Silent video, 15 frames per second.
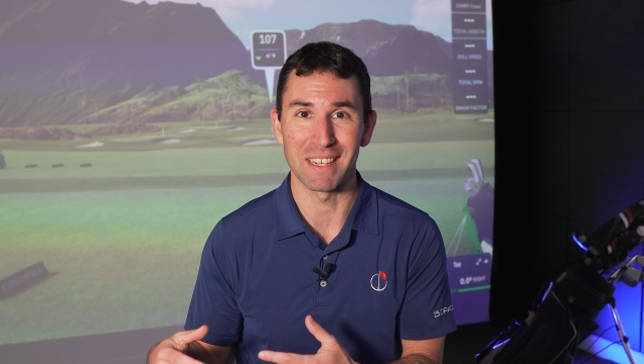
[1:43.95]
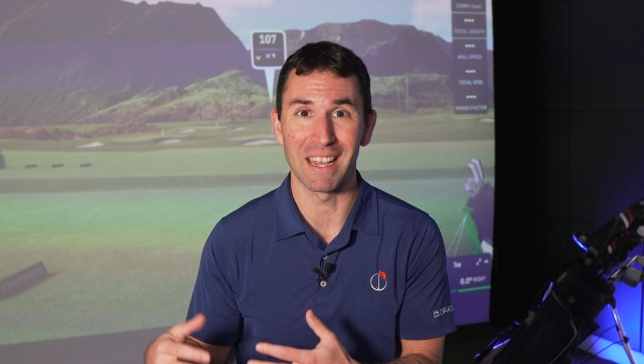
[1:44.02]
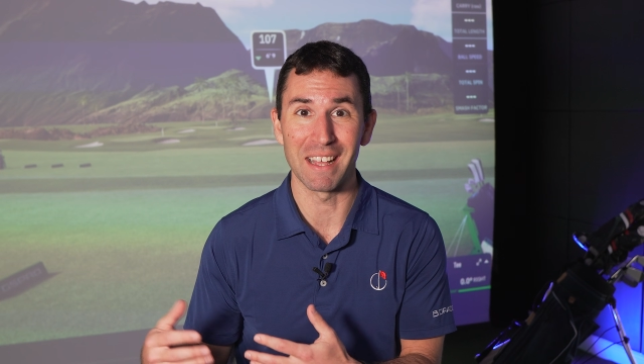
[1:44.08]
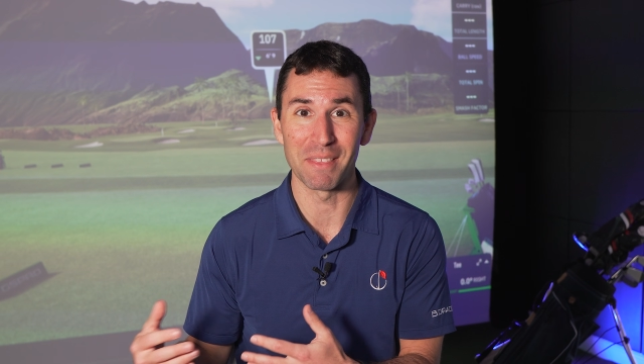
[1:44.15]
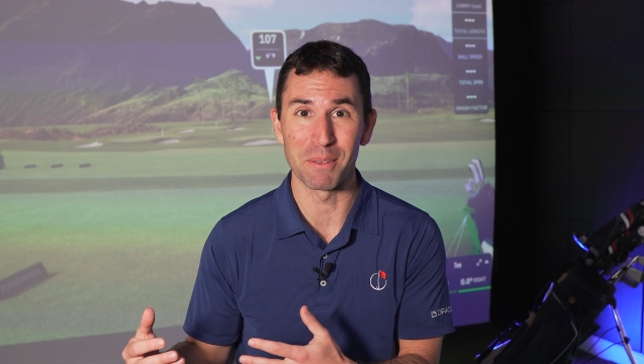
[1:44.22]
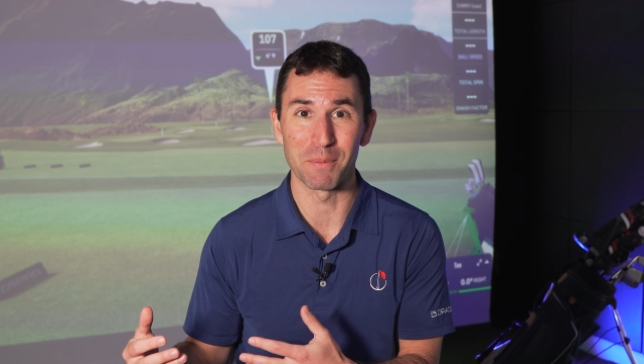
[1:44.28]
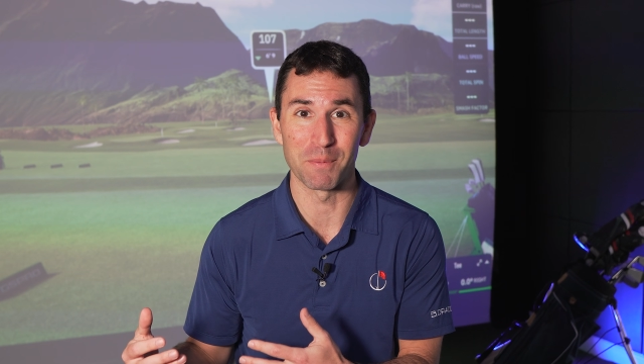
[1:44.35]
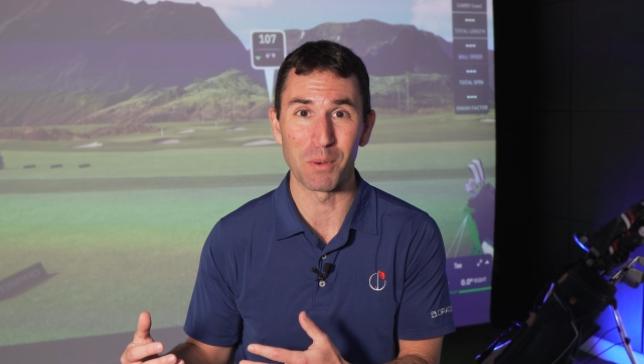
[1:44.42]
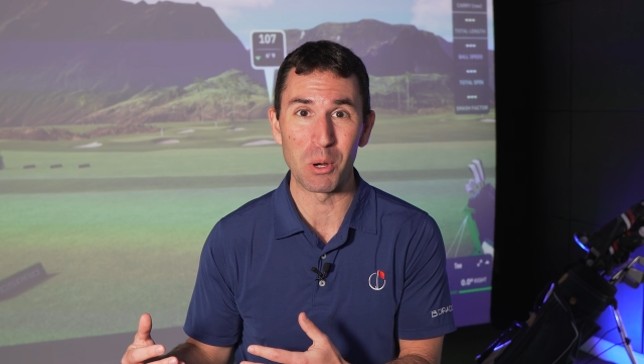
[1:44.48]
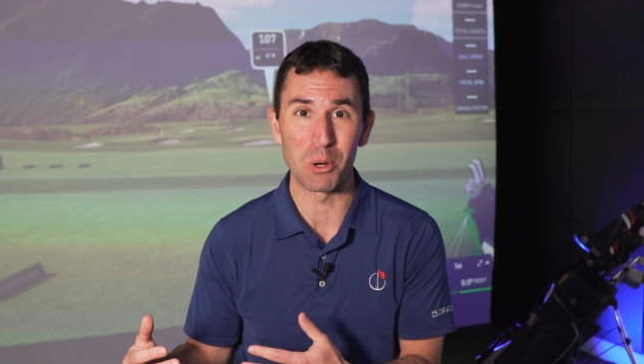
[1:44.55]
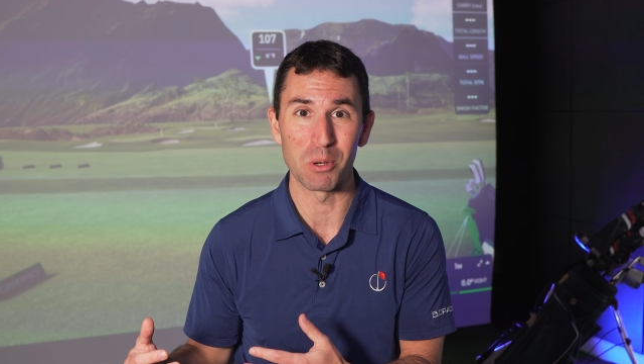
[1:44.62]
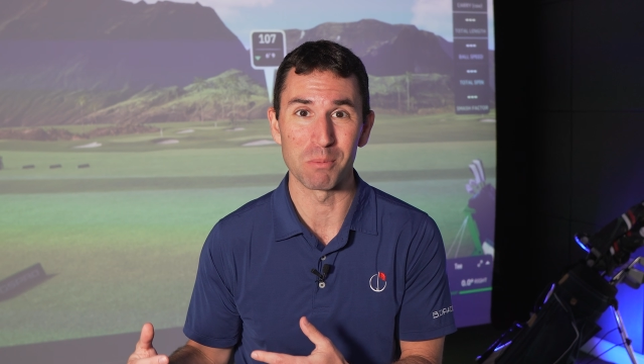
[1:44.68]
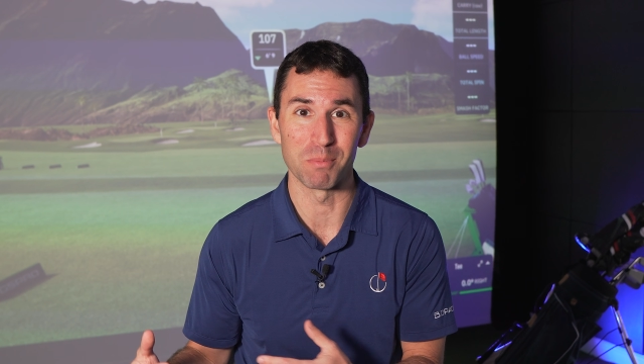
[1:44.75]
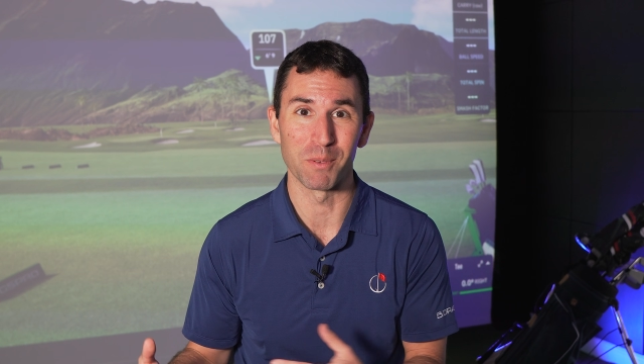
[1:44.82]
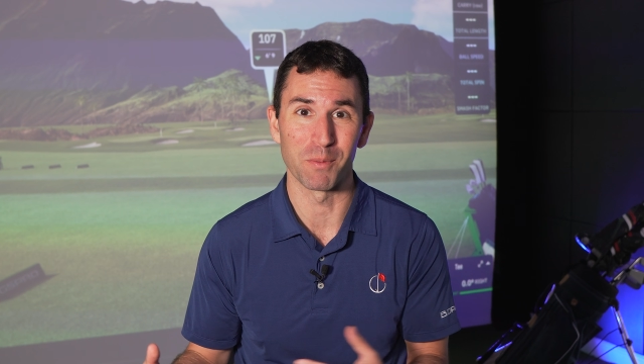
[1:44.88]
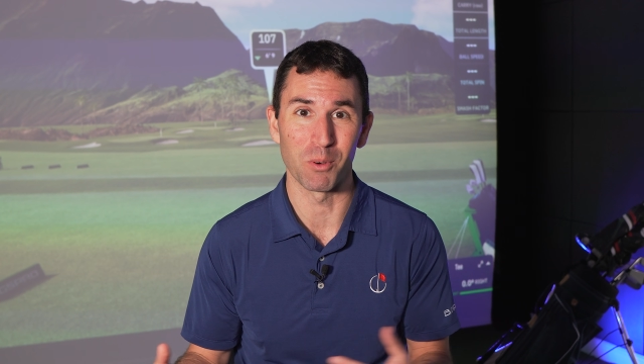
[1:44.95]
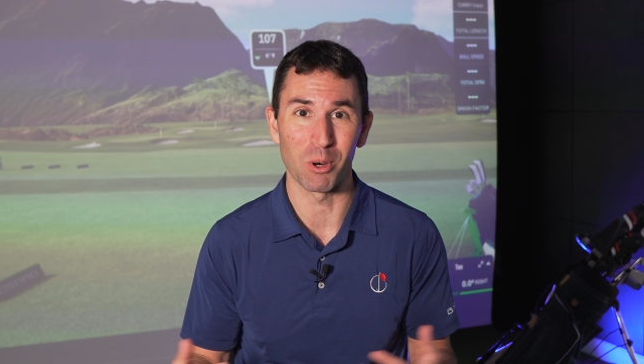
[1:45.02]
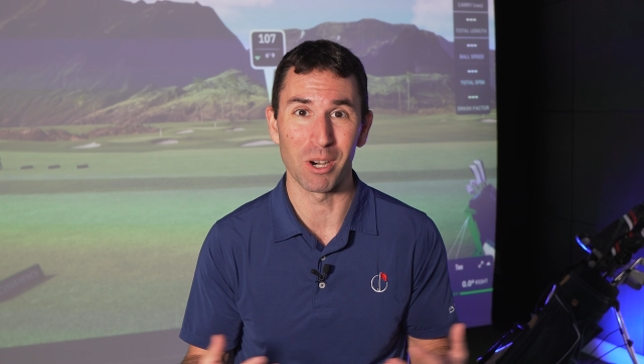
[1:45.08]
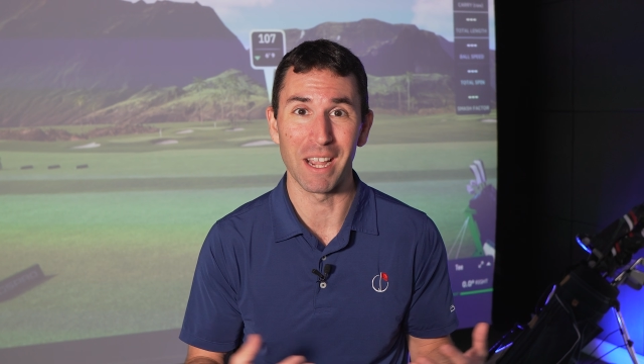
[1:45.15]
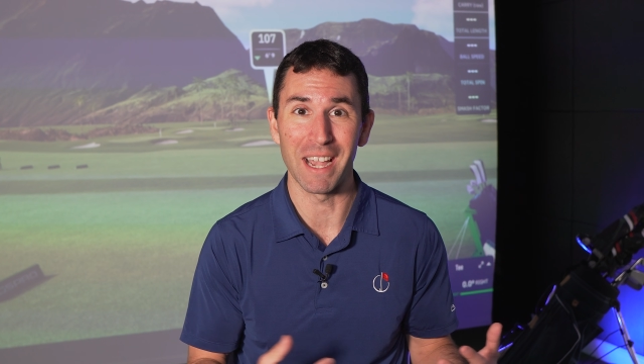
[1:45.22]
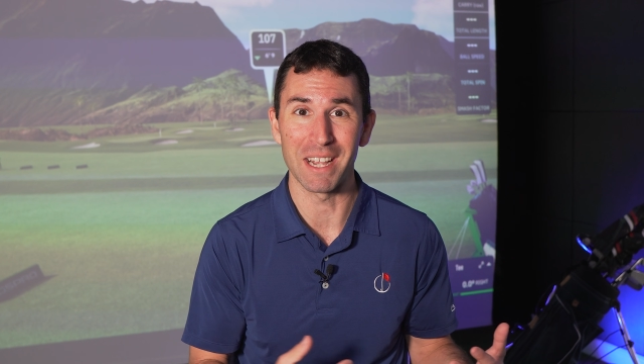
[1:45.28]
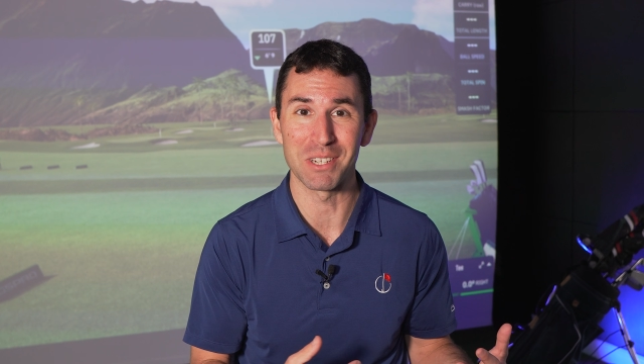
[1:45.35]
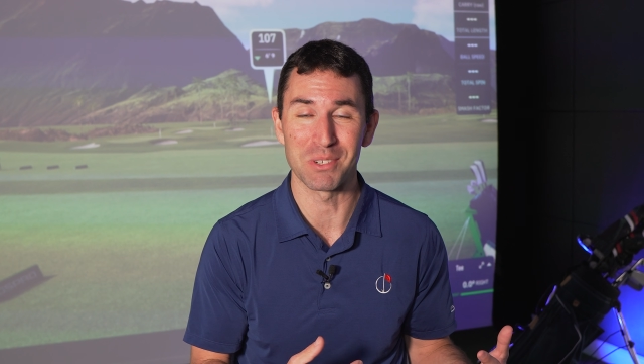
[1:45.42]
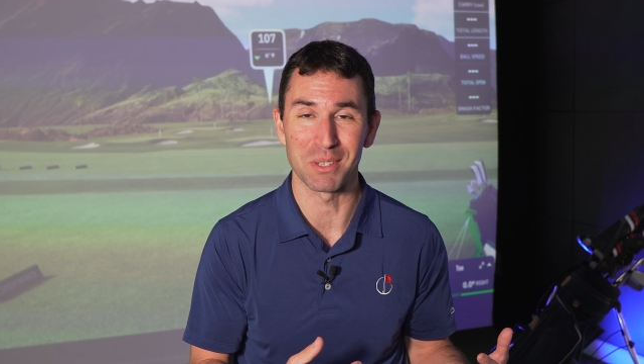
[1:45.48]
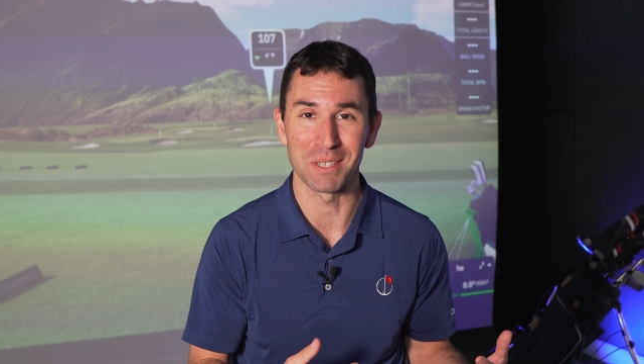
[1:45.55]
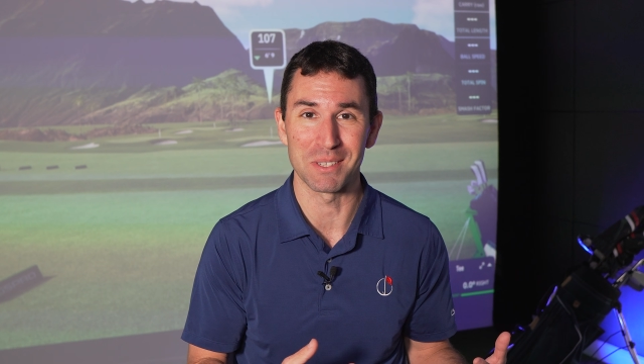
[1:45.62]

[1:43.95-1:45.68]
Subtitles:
on the phone before I actually